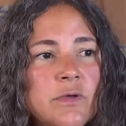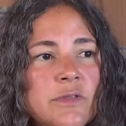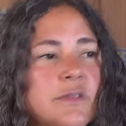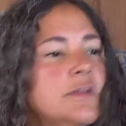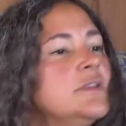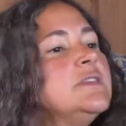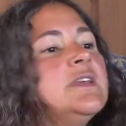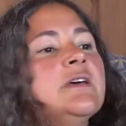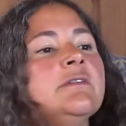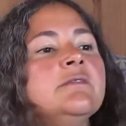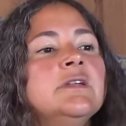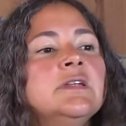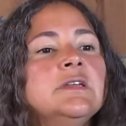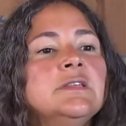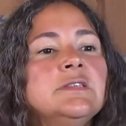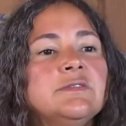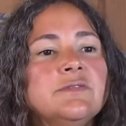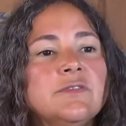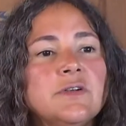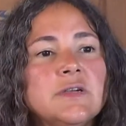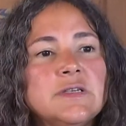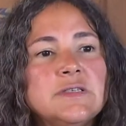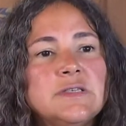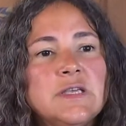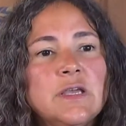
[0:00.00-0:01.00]
Well, there's evidence,
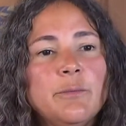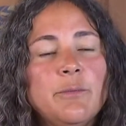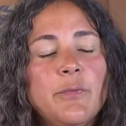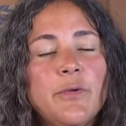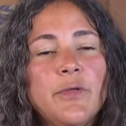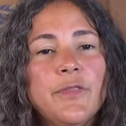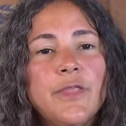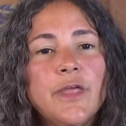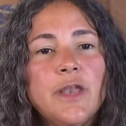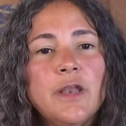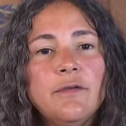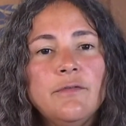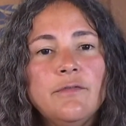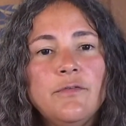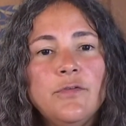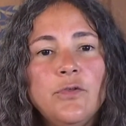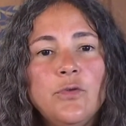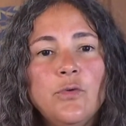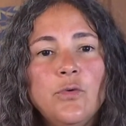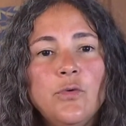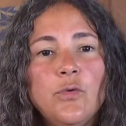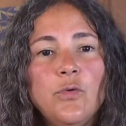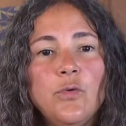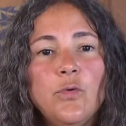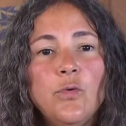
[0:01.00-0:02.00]
for example, that if
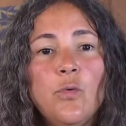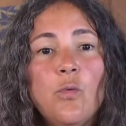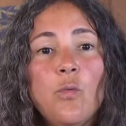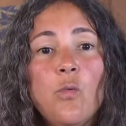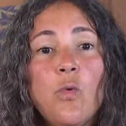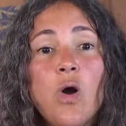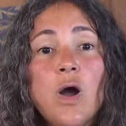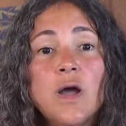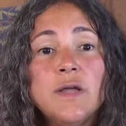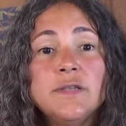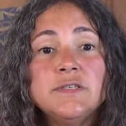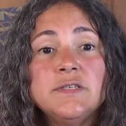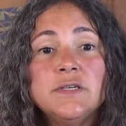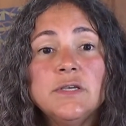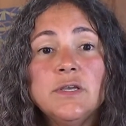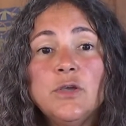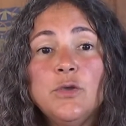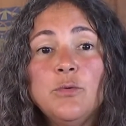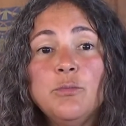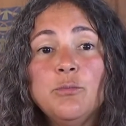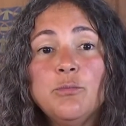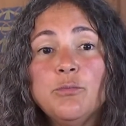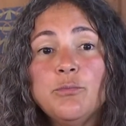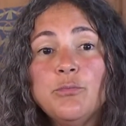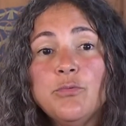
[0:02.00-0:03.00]
you want to
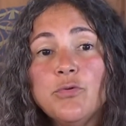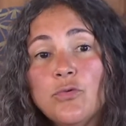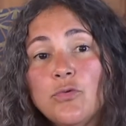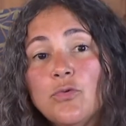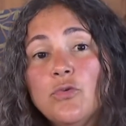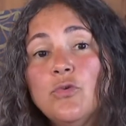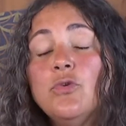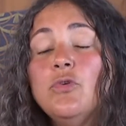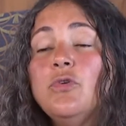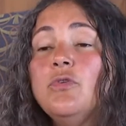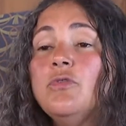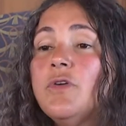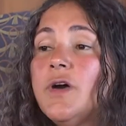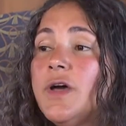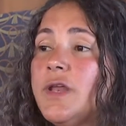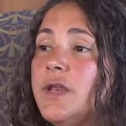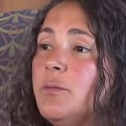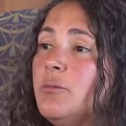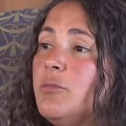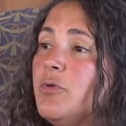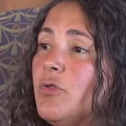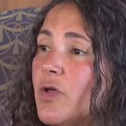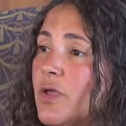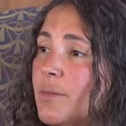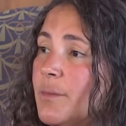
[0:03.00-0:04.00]
improve
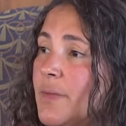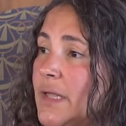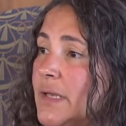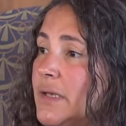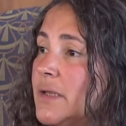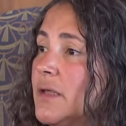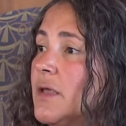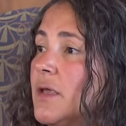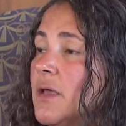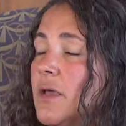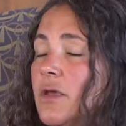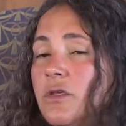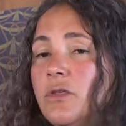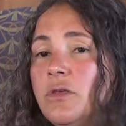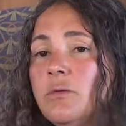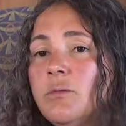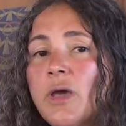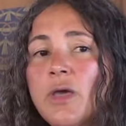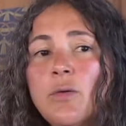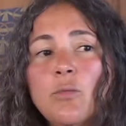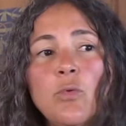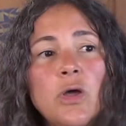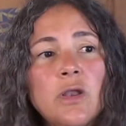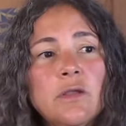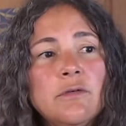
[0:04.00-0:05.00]
unemployment, you
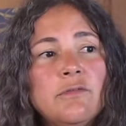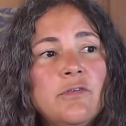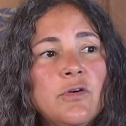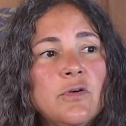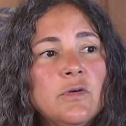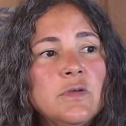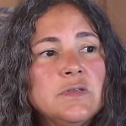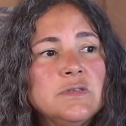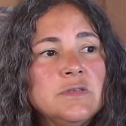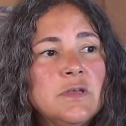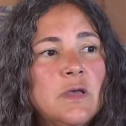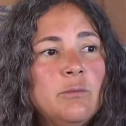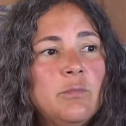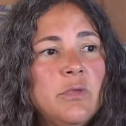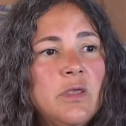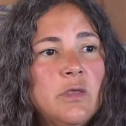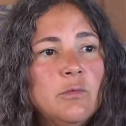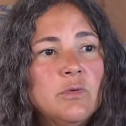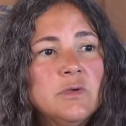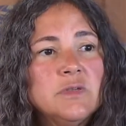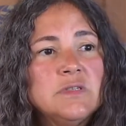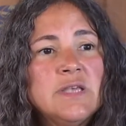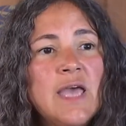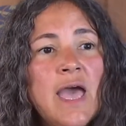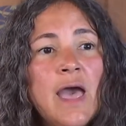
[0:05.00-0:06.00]
might want to focus on
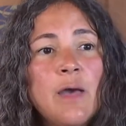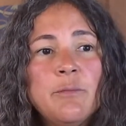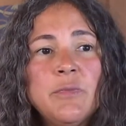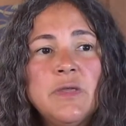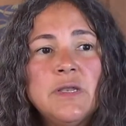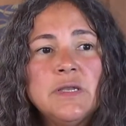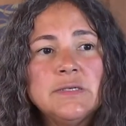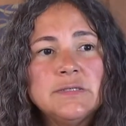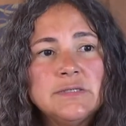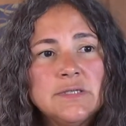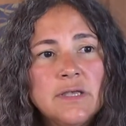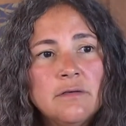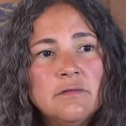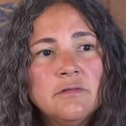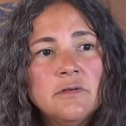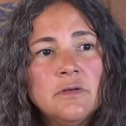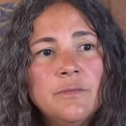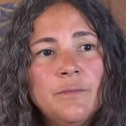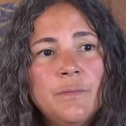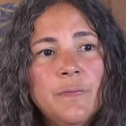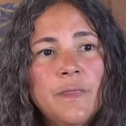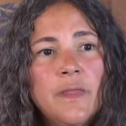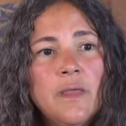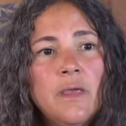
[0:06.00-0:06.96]
people's happiness level.